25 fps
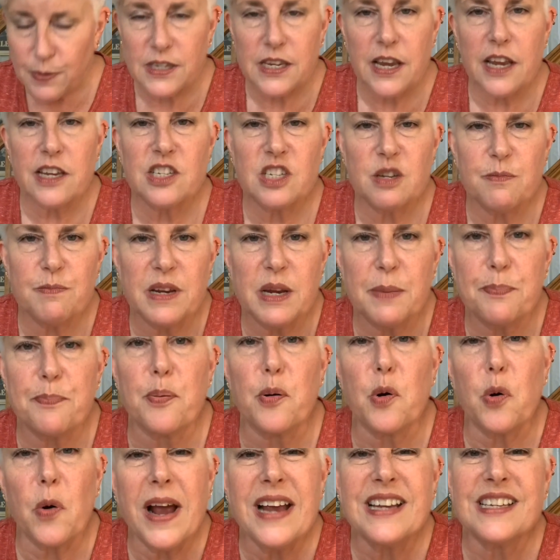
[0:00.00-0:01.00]
us to be
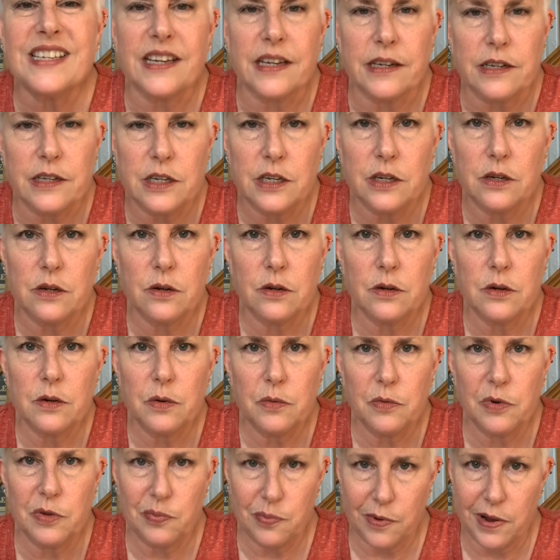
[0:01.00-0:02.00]
present
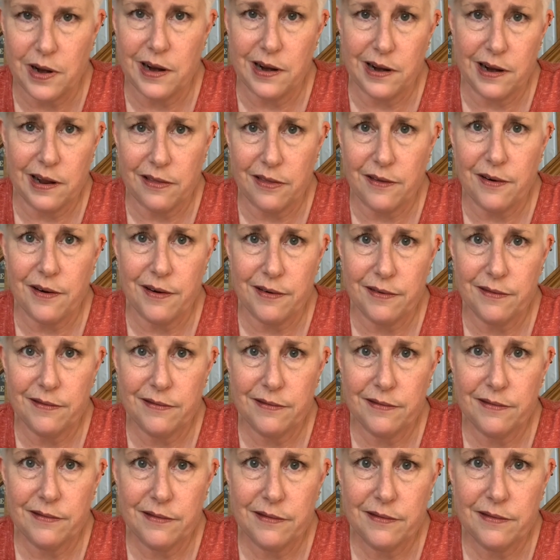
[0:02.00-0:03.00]
with one another.
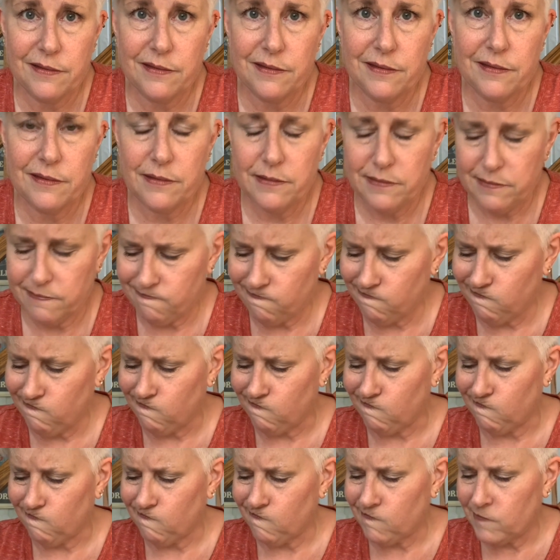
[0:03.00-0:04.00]

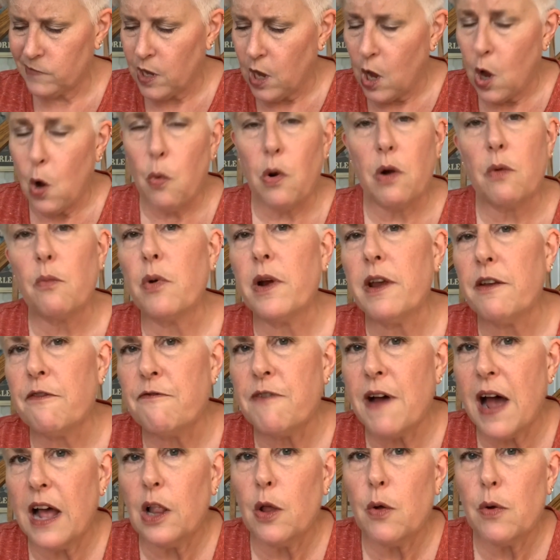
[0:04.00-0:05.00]
When we
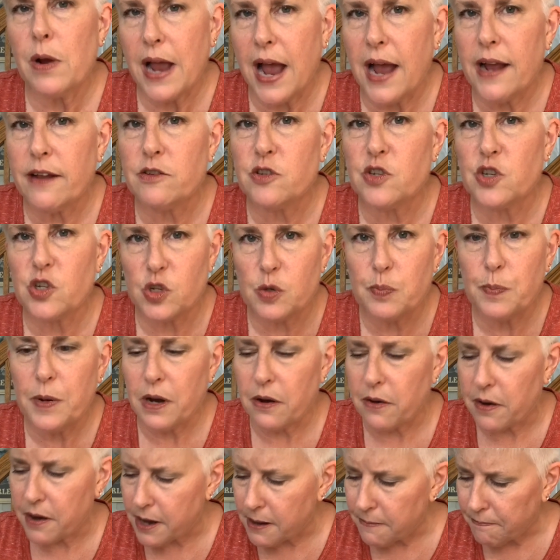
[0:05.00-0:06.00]
follow God's
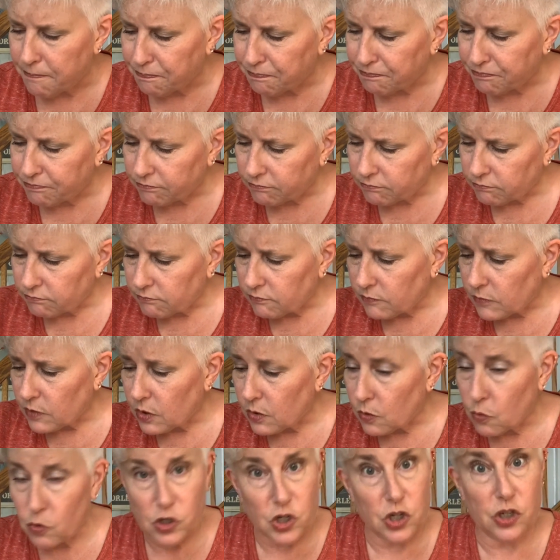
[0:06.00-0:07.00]
Spirit,
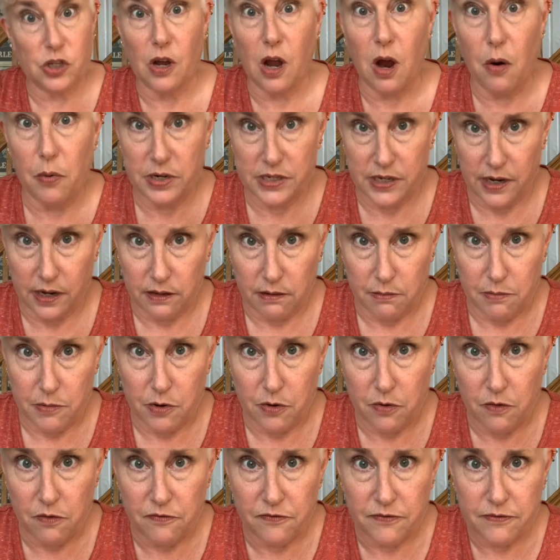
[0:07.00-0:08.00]
which is always on the
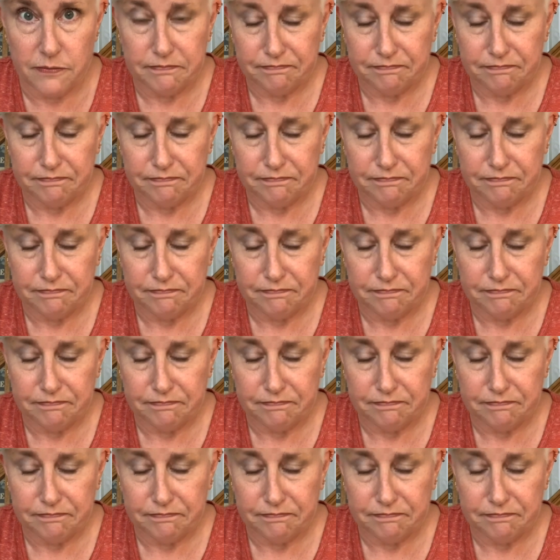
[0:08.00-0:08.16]
move,